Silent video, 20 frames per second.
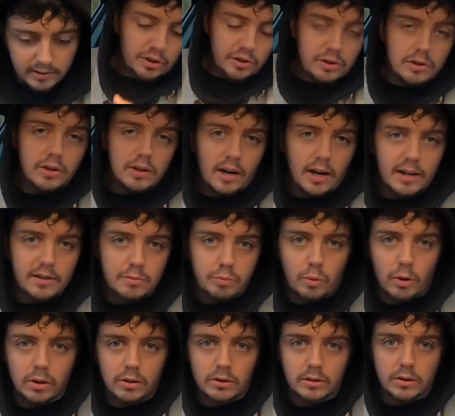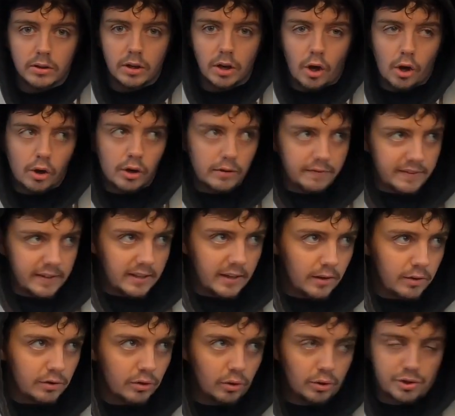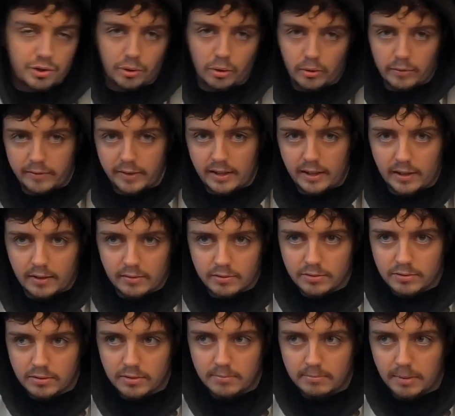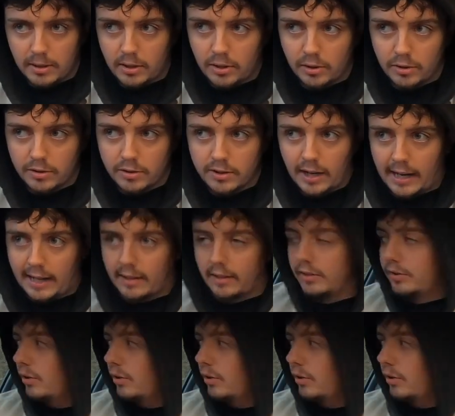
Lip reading: Do you guys want longer videos or shorter videos? Because I can